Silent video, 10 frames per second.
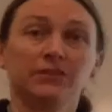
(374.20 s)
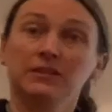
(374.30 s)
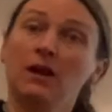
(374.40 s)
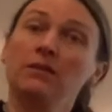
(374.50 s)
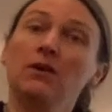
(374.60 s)

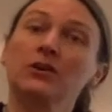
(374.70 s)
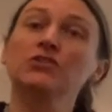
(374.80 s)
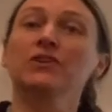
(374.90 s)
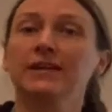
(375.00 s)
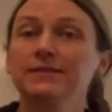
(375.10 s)
along a
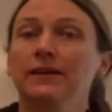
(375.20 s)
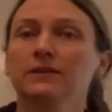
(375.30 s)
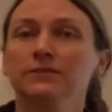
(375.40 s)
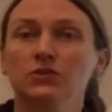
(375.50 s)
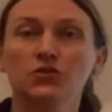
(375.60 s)
transect of
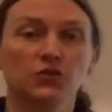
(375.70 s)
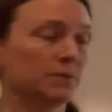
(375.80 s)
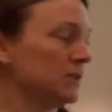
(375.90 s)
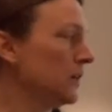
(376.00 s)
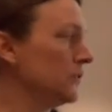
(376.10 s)
the stream to
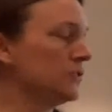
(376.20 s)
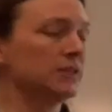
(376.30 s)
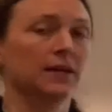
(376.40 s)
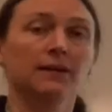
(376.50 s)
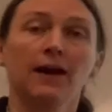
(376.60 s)

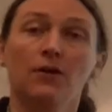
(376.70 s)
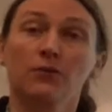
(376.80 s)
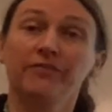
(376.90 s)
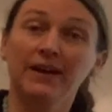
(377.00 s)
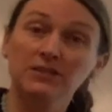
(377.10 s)
understand how
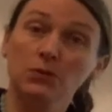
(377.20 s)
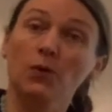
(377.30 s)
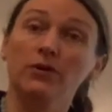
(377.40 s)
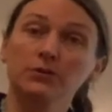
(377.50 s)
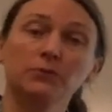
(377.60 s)
fast the water
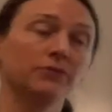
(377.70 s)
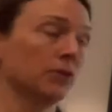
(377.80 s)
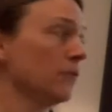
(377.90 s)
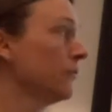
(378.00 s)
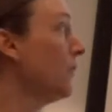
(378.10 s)
is moving
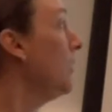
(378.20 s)
overall.